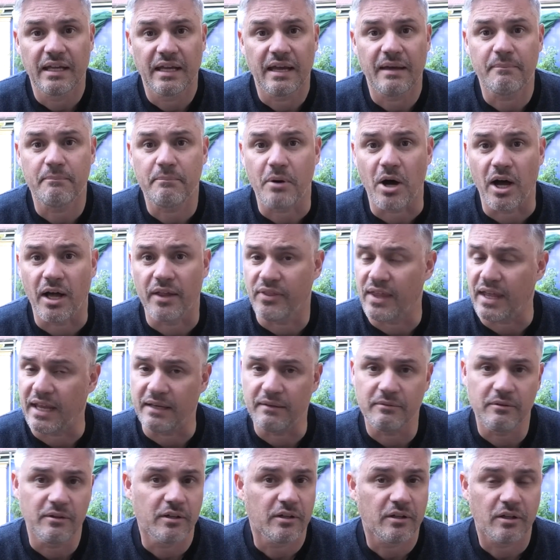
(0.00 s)
And by
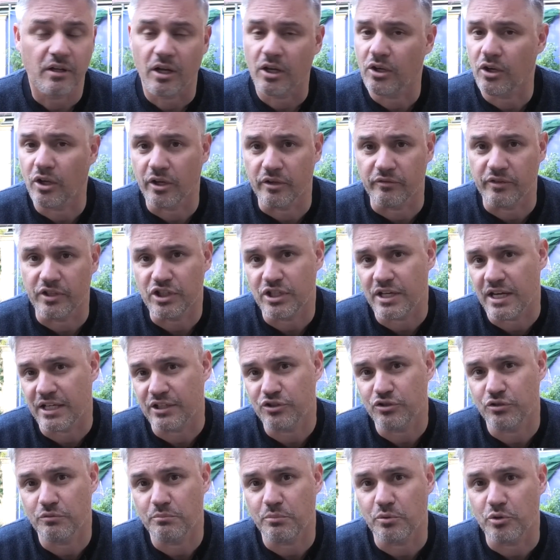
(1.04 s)
then, a lot of
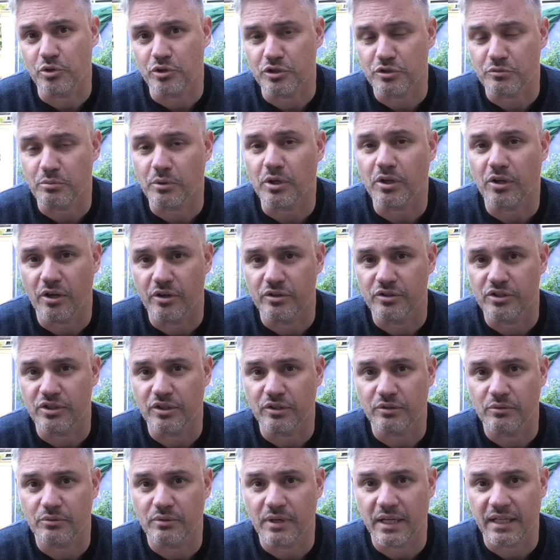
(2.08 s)
international borders were
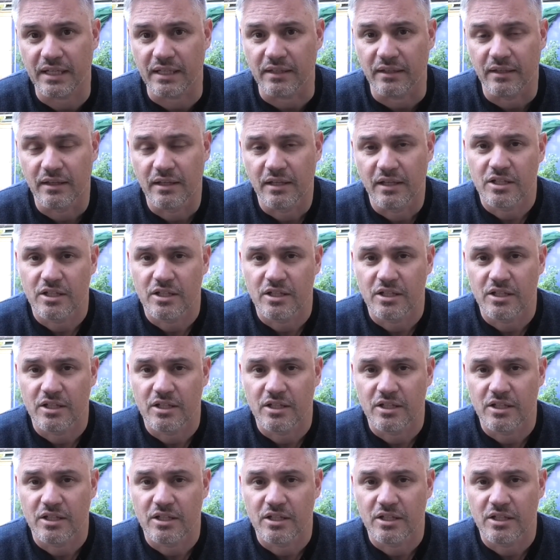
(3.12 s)
closing already.